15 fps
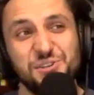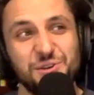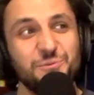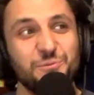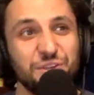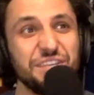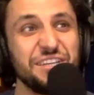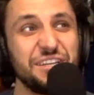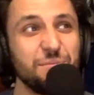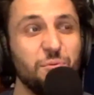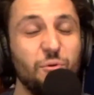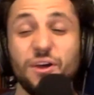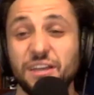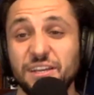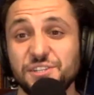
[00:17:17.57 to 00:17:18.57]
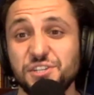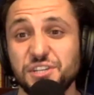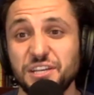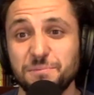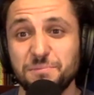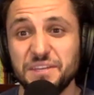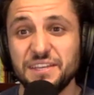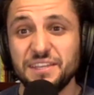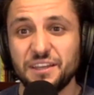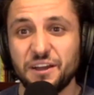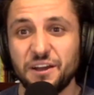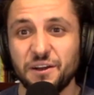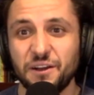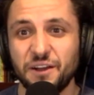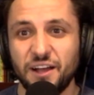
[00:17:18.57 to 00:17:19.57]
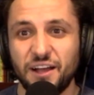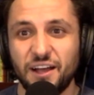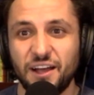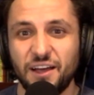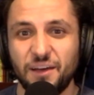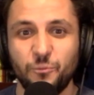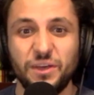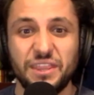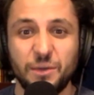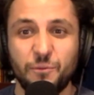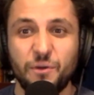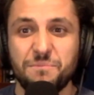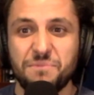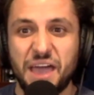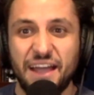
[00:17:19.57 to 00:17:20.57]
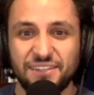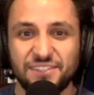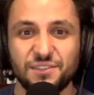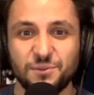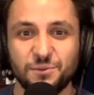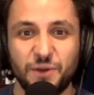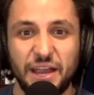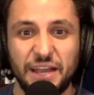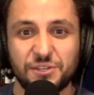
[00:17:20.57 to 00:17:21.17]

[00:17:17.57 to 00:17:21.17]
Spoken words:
a really good point, because she competed there when they went back to the ranch.